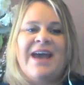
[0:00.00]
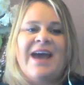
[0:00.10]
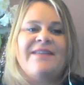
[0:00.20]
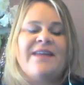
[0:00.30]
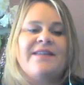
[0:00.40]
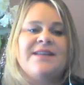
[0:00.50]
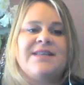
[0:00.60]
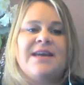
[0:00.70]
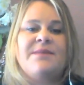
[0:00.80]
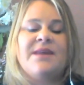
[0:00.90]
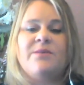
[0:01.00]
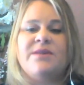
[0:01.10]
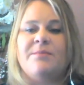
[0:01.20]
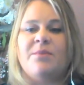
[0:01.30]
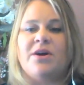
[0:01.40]
And then the same thing
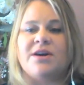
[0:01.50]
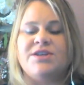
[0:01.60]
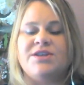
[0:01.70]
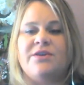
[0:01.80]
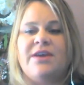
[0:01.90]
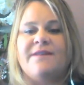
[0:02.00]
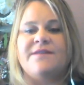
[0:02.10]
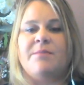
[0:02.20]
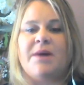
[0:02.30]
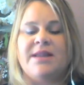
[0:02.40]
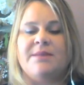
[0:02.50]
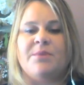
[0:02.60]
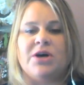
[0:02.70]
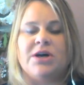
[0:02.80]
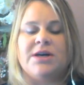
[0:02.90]
with the book. You know, you have to buy the
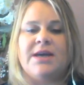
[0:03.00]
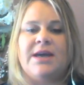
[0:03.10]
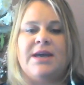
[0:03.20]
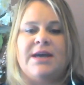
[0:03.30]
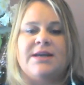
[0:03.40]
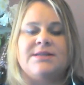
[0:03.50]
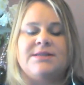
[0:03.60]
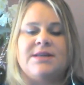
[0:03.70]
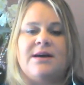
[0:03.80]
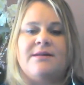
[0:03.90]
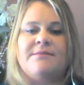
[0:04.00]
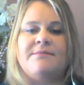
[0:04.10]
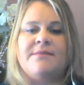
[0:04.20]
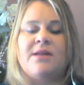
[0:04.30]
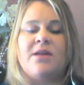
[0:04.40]
book, and
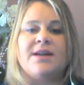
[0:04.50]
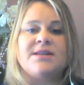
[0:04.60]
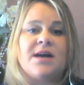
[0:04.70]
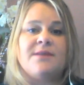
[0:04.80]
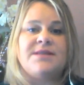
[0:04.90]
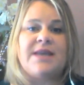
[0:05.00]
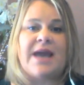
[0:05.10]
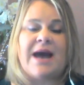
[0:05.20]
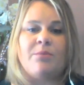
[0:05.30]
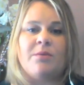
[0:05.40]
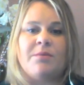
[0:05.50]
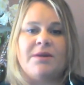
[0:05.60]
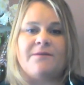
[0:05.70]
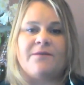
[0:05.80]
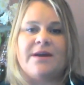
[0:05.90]
a lot of times the app will
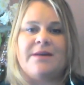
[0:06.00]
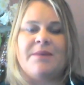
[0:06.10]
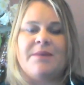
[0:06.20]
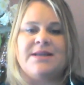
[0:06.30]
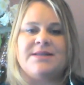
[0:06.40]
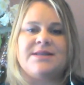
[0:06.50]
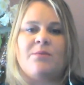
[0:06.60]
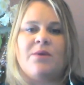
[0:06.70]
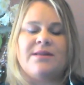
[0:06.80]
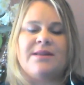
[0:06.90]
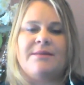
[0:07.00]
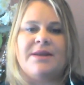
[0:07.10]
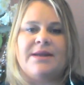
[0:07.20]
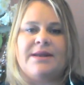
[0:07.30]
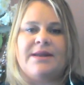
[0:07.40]
be free, but it's somewhat
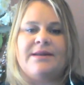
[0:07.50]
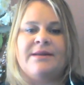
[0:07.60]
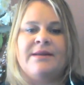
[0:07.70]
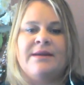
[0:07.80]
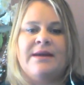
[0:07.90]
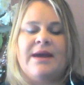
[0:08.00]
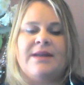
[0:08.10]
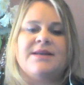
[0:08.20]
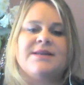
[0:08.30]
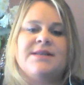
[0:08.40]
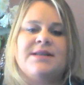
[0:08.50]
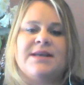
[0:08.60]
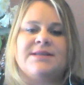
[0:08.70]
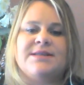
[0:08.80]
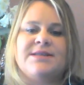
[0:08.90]
limited and doesn't
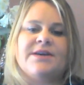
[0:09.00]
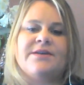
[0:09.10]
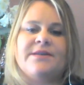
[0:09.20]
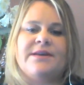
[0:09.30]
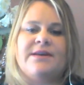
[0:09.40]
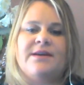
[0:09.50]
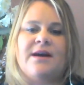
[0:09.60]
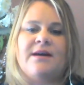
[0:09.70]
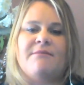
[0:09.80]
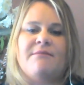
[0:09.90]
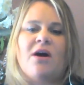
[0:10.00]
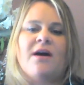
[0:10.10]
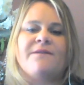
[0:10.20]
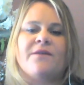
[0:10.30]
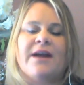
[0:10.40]
necessarily
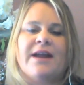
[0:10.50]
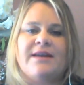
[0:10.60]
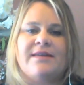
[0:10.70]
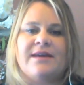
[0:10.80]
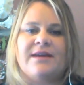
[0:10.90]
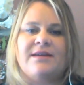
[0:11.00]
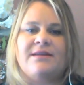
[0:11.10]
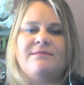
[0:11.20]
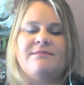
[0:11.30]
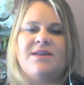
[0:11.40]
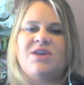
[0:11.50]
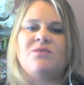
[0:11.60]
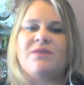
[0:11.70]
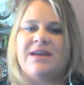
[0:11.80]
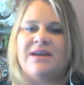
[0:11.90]
offer anything
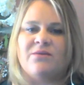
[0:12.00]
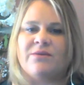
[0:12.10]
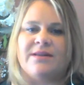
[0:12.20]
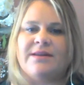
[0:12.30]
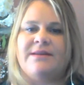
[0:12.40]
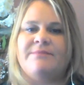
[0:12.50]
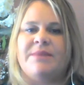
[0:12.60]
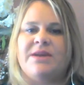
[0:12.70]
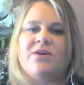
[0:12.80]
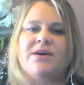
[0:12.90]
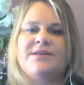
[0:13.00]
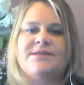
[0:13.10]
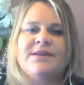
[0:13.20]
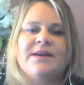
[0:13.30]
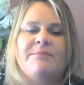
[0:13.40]
unique, really, that's
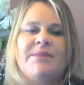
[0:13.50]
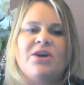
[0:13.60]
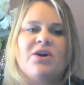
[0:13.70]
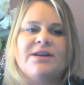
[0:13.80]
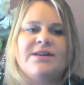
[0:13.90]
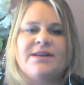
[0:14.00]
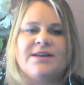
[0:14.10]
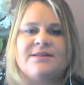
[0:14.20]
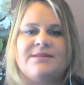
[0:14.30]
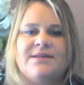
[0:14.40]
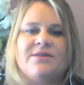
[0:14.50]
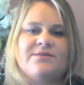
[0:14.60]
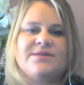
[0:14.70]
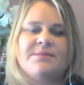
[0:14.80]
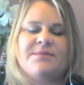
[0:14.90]
beyond an, you
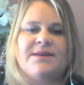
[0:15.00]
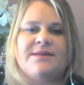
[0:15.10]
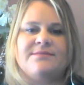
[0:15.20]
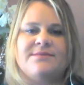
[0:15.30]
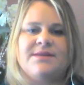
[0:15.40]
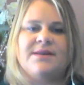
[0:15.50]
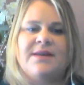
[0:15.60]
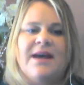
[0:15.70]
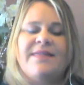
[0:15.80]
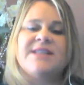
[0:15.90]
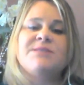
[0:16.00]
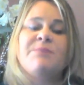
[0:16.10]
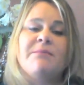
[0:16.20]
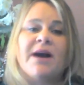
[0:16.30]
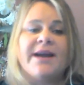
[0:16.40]
know, something. That's
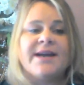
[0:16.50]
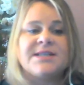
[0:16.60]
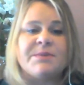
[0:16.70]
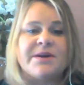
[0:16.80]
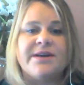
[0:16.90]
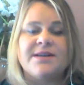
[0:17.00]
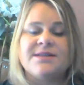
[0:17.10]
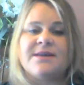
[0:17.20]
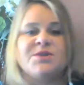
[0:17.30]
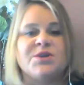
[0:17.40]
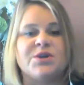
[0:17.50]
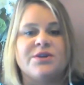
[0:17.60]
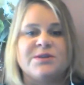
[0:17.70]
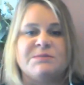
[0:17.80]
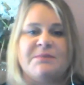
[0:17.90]
been my experience. I'm sure
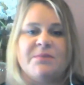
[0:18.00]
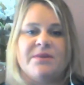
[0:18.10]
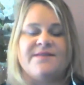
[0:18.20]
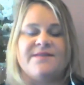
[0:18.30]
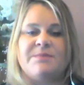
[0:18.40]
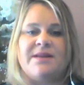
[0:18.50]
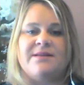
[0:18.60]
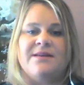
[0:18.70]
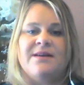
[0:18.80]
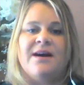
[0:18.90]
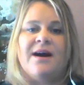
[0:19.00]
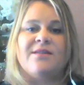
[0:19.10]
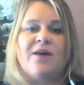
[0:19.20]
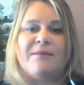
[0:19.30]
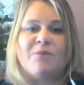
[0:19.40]
there's people that have spent a
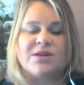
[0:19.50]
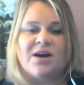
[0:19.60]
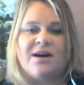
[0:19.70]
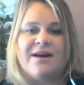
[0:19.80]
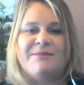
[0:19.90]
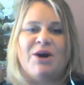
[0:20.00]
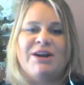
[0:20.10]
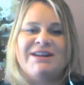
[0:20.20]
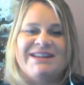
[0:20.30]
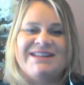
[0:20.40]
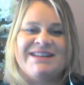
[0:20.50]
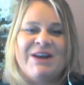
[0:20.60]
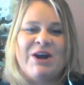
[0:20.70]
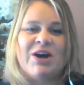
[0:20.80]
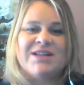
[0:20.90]
lot more time on it,
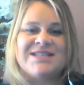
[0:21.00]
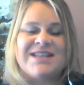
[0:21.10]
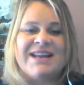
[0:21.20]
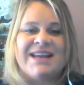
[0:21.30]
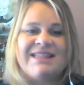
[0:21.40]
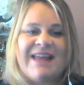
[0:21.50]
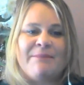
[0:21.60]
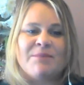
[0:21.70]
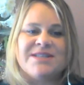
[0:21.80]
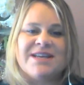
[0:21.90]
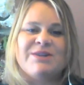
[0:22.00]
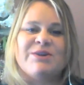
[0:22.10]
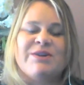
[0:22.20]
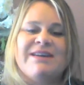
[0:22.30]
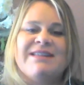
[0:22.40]
on studying that
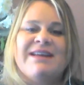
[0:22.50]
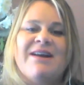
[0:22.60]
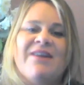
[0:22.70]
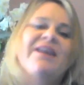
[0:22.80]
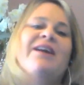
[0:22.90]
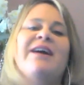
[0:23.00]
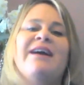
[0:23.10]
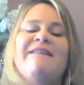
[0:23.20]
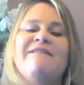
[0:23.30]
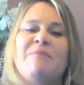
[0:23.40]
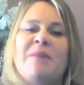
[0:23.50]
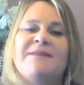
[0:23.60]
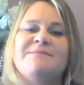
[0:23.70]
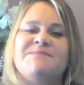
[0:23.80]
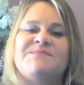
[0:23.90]
particular thing than I have,
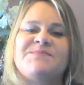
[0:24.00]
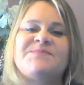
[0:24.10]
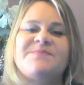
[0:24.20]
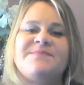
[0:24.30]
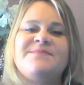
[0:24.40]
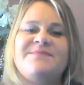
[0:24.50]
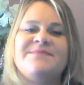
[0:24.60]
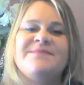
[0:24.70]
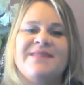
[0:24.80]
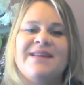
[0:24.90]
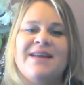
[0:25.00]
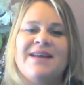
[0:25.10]
but. No, but that's great.